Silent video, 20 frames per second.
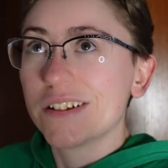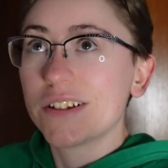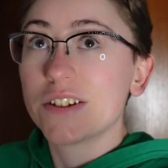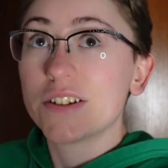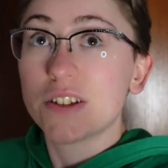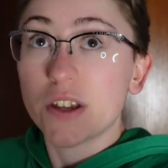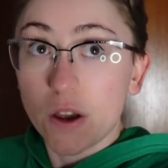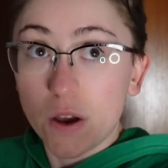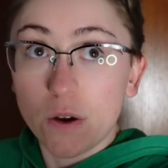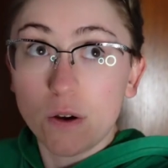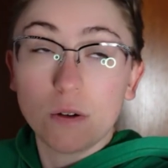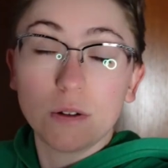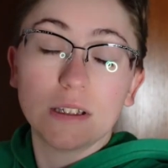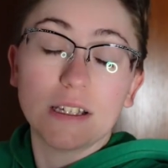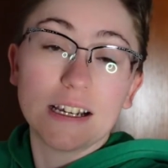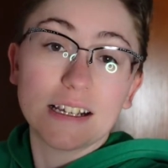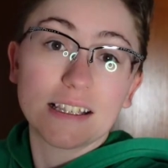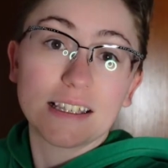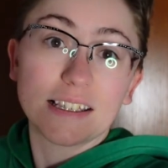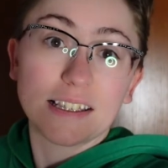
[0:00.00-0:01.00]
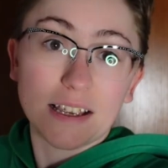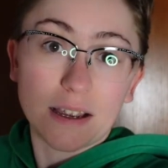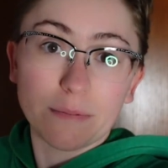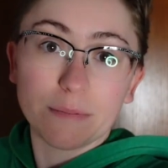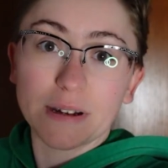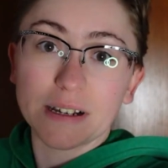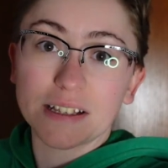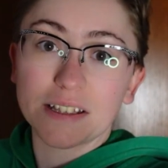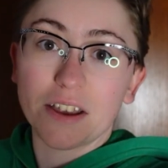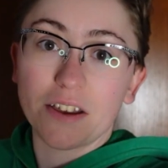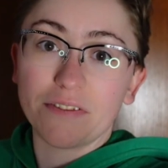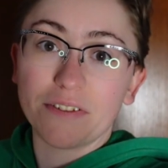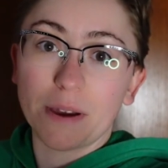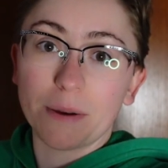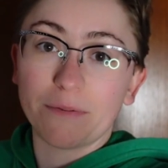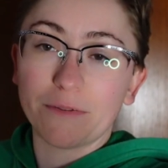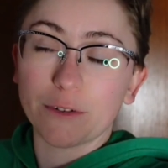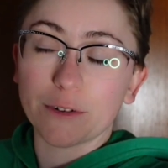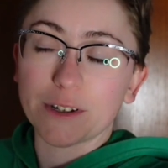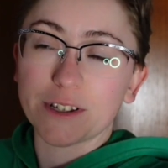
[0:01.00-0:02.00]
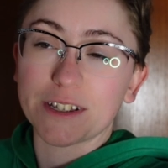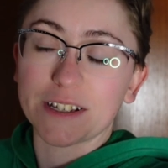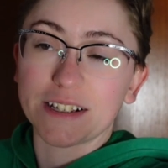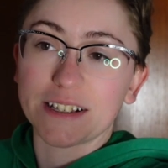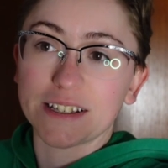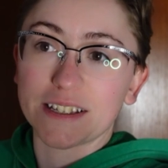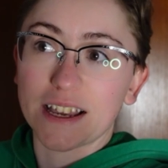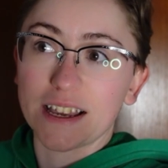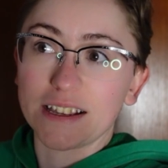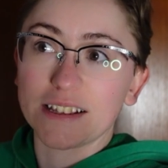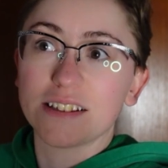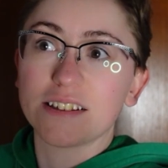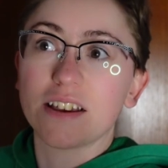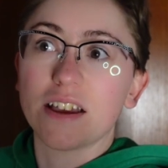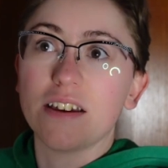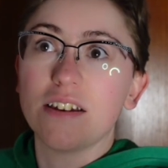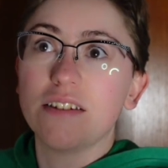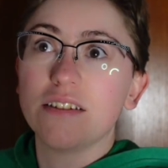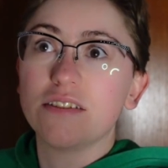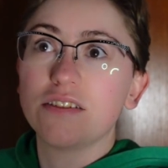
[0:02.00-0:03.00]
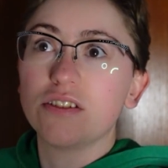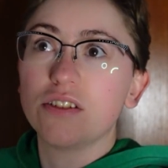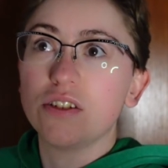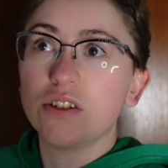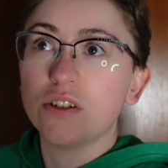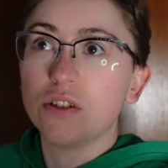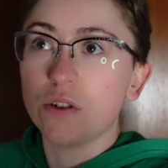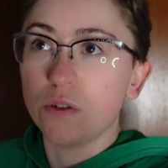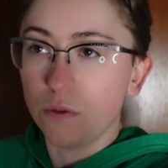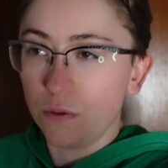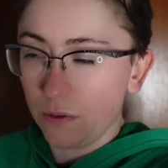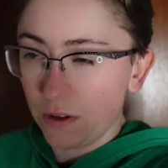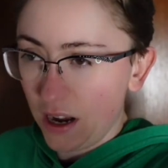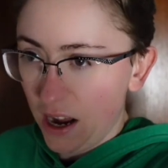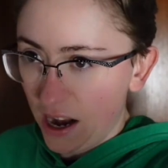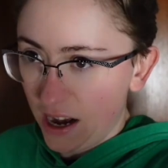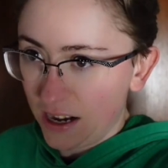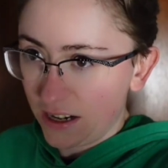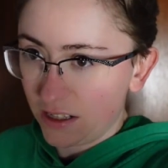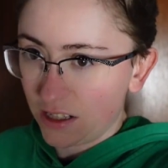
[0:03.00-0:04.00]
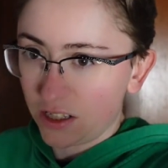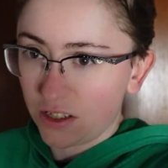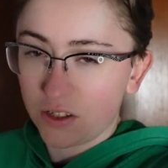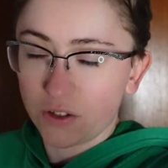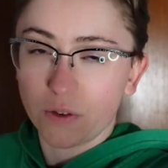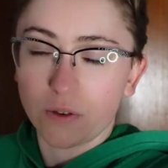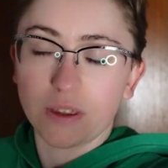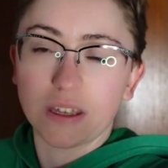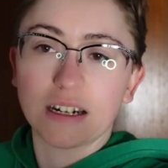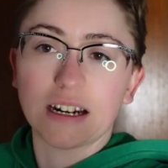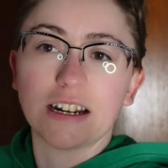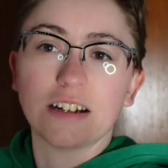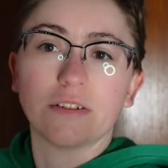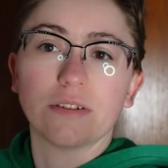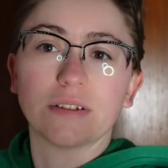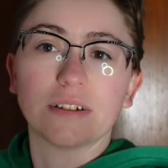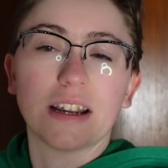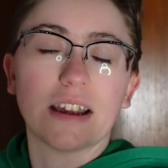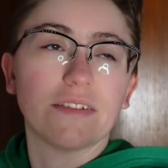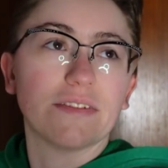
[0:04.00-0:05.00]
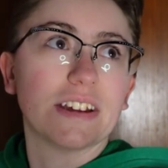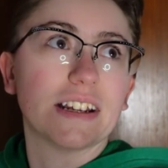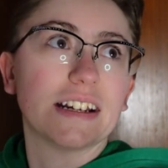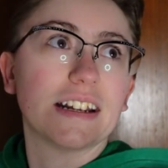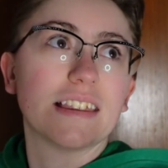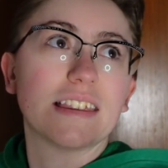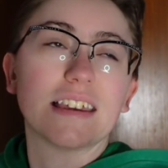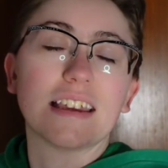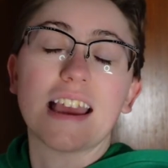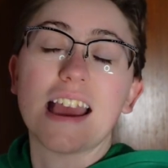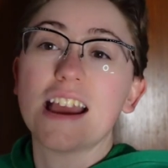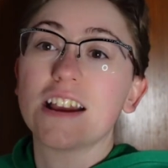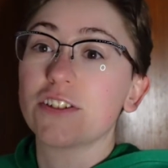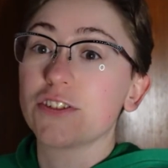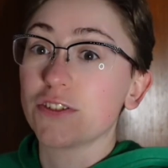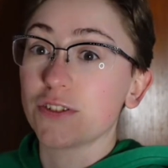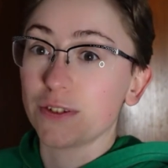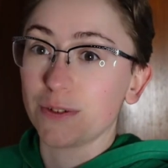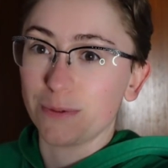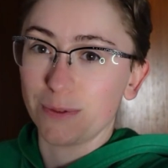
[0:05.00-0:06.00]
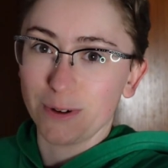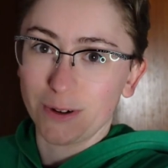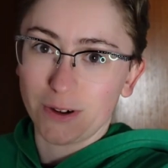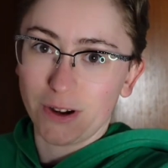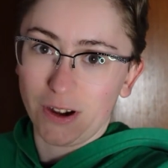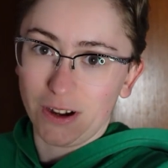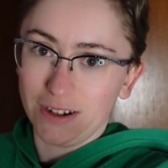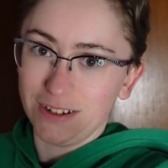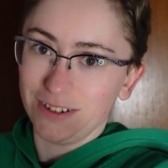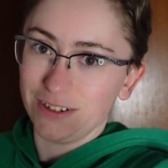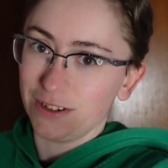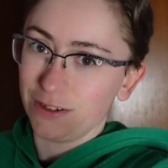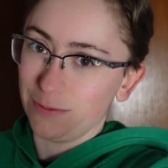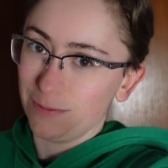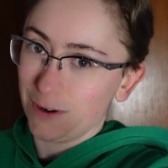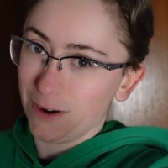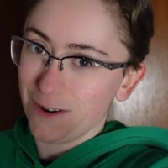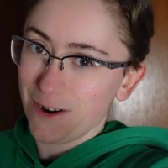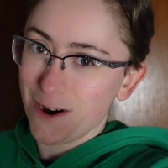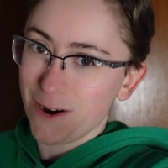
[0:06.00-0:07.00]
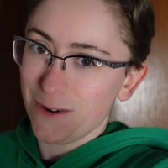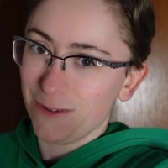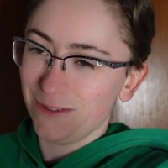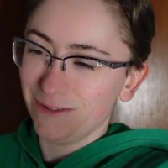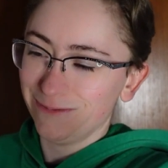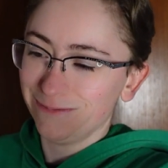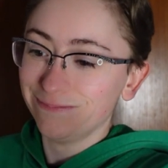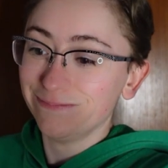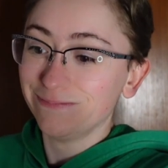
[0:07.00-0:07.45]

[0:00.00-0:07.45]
So let's set myself up for success tonight so that I don't have anything extra to work on tomorrow.